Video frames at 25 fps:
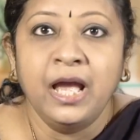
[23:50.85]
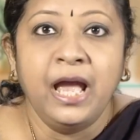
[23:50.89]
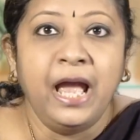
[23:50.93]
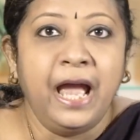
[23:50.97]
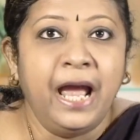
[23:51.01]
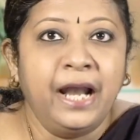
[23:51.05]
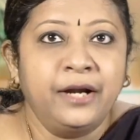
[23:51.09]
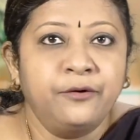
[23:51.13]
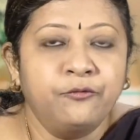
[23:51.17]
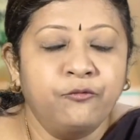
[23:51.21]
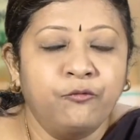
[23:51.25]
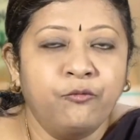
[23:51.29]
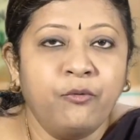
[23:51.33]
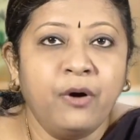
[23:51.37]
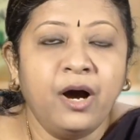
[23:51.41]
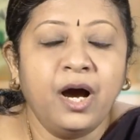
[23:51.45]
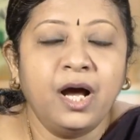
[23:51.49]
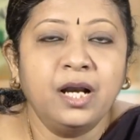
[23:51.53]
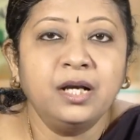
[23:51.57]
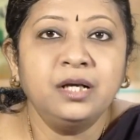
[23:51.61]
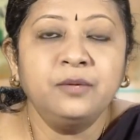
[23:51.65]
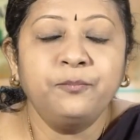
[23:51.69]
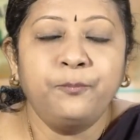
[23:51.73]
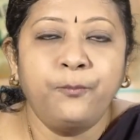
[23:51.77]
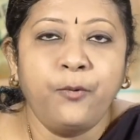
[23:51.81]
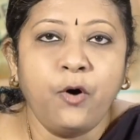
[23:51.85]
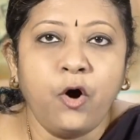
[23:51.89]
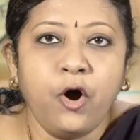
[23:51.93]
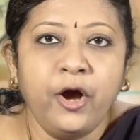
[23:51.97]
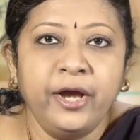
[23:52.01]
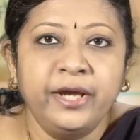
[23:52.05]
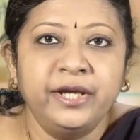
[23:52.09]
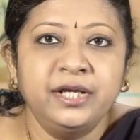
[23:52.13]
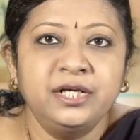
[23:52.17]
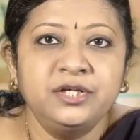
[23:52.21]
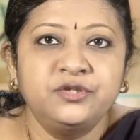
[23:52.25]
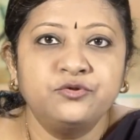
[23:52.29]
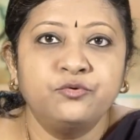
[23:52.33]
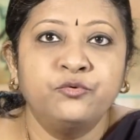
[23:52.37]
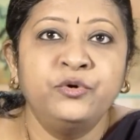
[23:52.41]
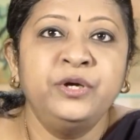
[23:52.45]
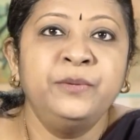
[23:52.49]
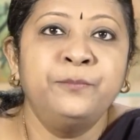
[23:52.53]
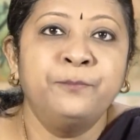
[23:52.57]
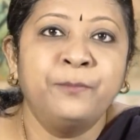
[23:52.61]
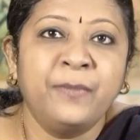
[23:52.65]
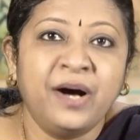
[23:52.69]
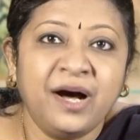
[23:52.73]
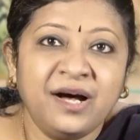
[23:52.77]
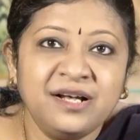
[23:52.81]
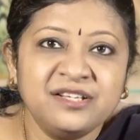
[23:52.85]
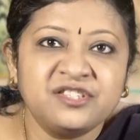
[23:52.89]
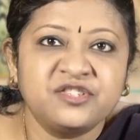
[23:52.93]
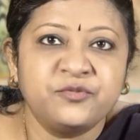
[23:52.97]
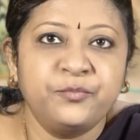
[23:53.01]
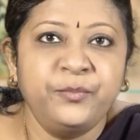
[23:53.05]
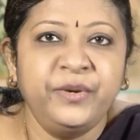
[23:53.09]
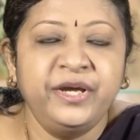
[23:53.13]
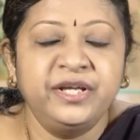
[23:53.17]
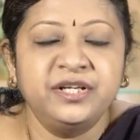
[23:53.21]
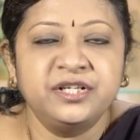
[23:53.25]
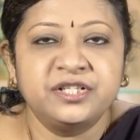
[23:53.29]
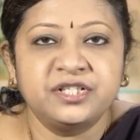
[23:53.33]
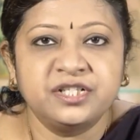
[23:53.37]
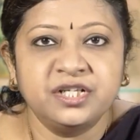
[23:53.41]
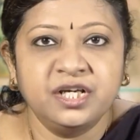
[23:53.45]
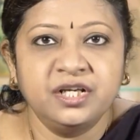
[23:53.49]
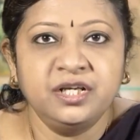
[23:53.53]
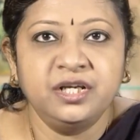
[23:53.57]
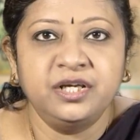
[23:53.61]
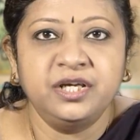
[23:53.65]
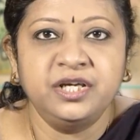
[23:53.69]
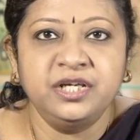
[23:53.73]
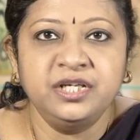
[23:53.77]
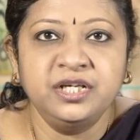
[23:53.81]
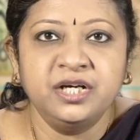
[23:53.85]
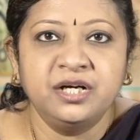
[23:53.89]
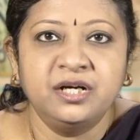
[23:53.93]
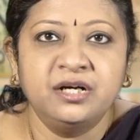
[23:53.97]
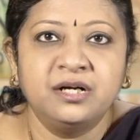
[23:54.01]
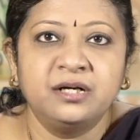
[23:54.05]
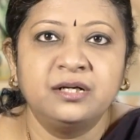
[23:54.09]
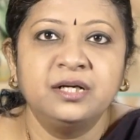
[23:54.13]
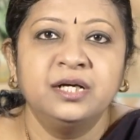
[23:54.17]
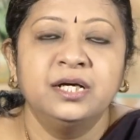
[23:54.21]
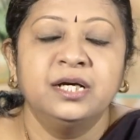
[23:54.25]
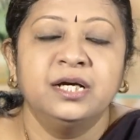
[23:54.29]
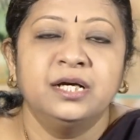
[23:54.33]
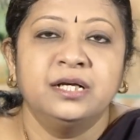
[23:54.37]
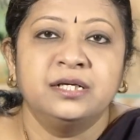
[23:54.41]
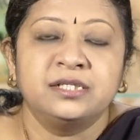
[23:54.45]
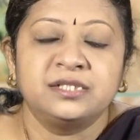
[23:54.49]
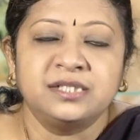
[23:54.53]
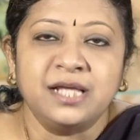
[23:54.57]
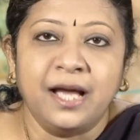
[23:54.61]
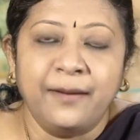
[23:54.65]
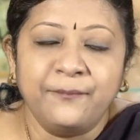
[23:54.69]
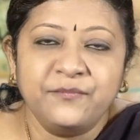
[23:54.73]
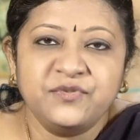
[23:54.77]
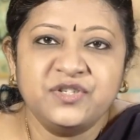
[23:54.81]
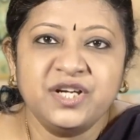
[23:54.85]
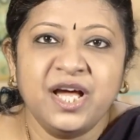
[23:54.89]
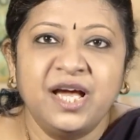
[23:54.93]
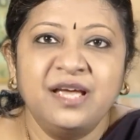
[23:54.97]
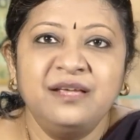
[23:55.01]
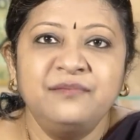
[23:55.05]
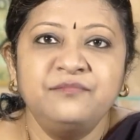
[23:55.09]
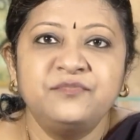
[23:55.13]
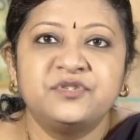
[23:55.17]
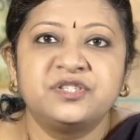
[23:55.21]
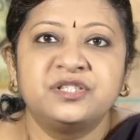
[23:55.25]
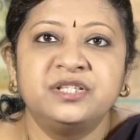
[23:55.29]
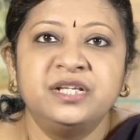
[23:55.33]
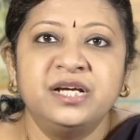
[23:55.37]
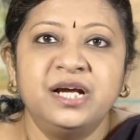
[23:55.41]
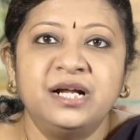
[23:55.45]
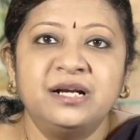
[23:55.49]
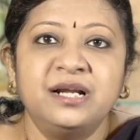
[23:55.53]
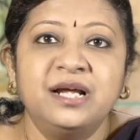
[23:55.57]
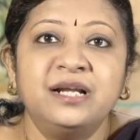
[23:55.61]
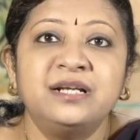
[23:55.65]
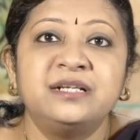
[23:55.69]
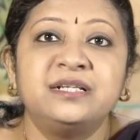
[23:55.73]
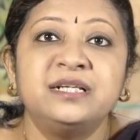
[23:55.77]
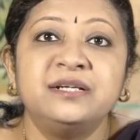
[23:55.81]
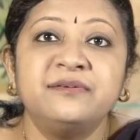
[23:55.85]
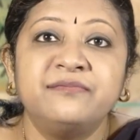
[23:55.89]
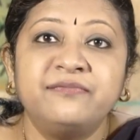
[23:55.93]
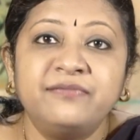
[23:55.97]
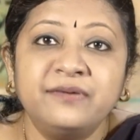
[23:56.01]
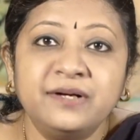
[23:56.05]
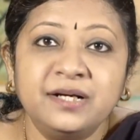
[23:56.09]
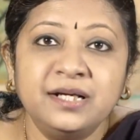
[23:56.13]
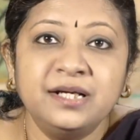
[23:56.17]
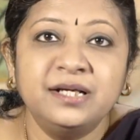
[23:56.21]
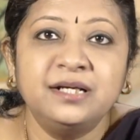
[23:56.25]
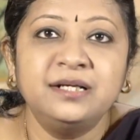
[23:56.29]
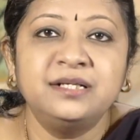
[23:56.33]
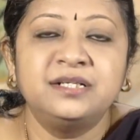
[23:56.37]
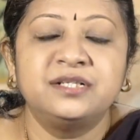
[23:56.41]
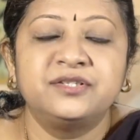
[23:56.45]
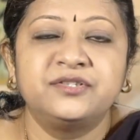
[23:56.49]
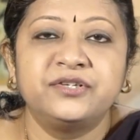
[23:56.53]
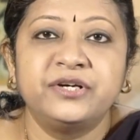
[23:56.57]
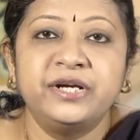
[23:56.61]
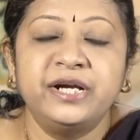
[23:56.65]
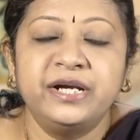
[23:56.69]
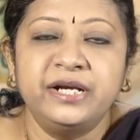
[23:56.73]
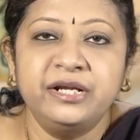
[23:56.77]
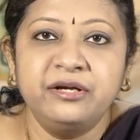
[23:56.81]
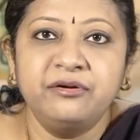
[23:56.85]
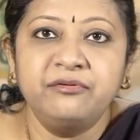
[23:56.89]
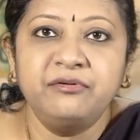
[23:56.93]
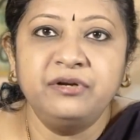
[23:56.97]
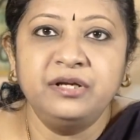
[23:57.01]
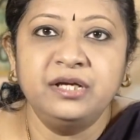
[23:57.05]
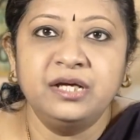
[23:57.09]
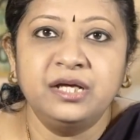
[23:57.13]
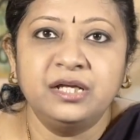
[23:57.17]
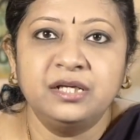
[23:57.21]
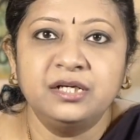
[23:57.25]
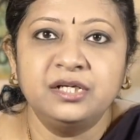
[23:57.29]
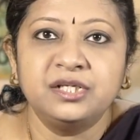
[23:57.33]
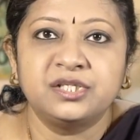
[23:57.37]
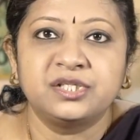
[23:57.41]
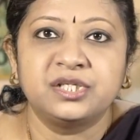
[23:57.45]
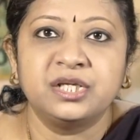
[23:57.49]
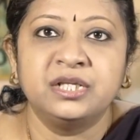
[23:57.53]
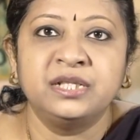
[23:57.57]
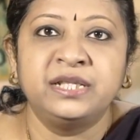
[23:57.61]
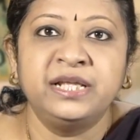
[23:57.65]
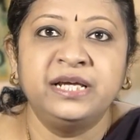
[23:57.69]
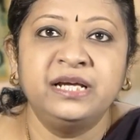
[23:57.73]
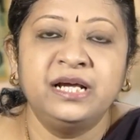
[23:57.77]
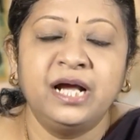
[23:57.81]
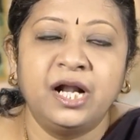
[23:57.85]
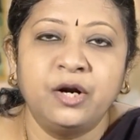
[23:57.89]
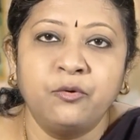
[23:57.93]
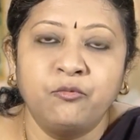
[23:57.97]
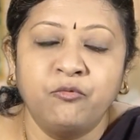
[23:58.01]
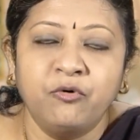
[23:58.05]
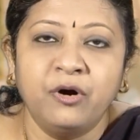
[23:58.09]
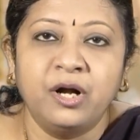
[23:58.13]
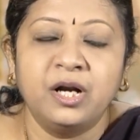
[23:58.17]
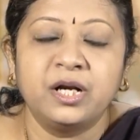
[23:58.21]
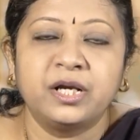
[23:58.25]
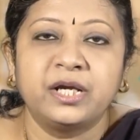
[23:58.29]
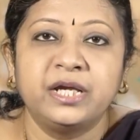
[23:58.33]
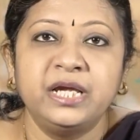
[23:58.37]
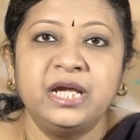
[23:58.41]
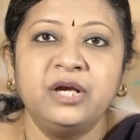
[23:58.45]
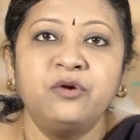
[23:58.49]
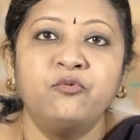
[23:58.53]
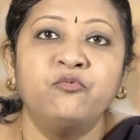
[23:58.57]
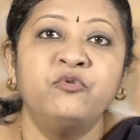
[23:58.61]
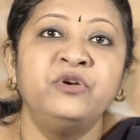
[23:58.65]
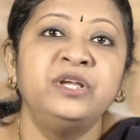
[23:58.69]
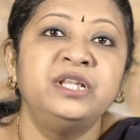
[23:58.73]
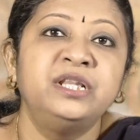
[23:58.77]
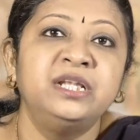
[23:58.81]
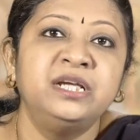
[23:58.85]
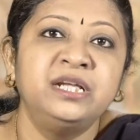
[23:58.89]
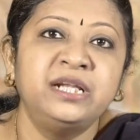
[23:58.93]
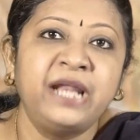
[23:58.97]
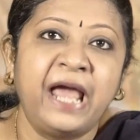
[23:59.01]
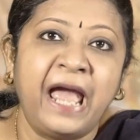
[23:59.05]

And one point we must mention here, sometimes there are different trade unions, they are working within